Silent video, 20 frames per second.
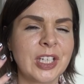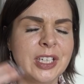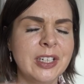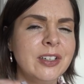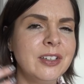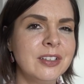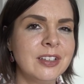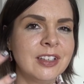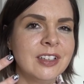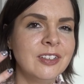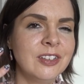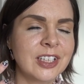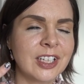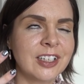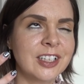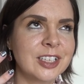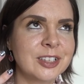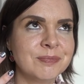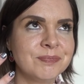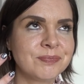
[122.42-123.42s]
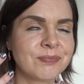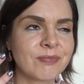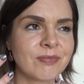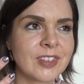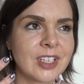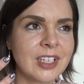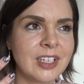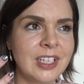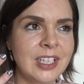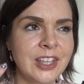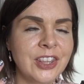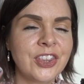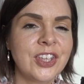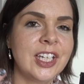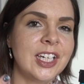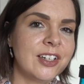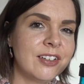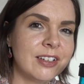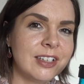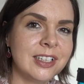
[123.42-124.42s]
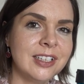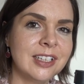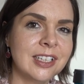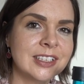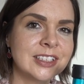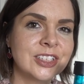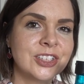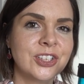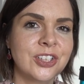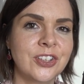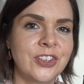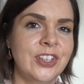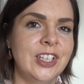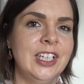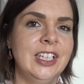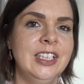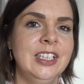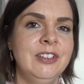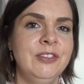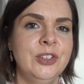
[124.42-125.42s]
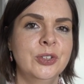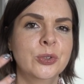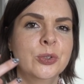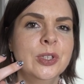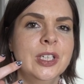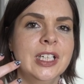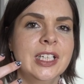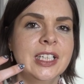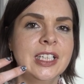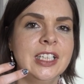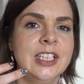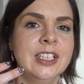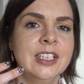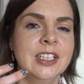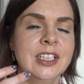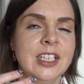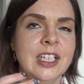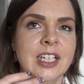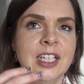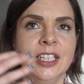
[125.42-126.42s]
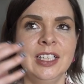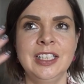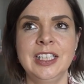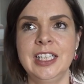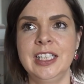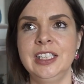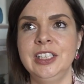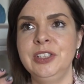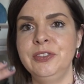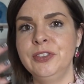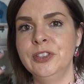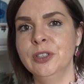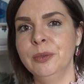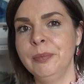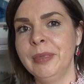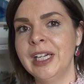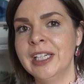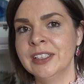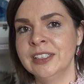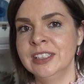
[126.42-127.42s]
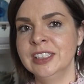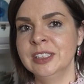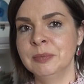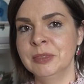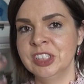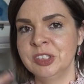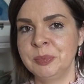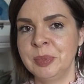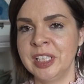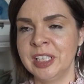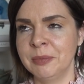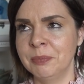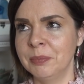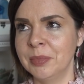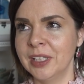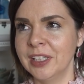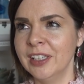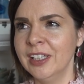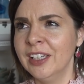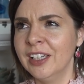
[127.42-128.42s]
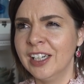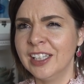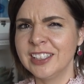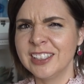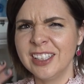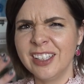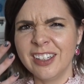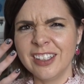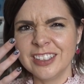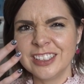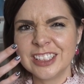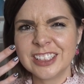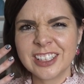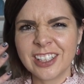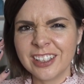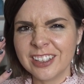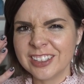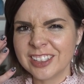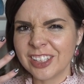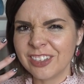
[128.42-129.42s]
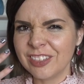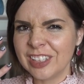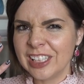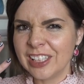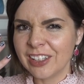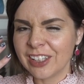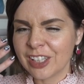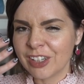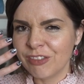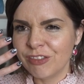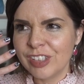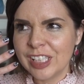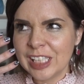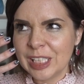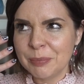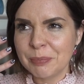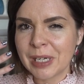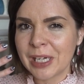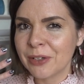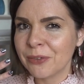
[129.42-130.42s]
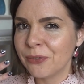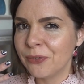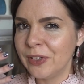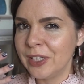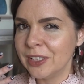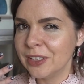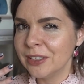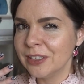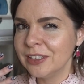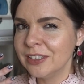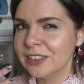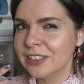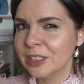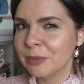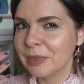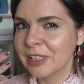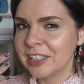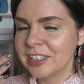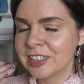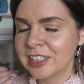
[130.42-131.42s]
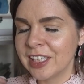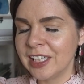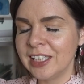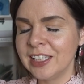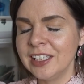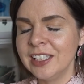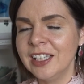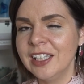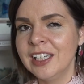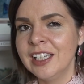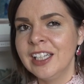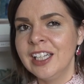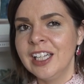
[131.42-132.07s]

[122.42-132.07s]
I know, like, in theory that's a good thing. If you're oily and then you feel matte, it's much better, but I don't know, I just kind of don't really like a really matte feel to my skin,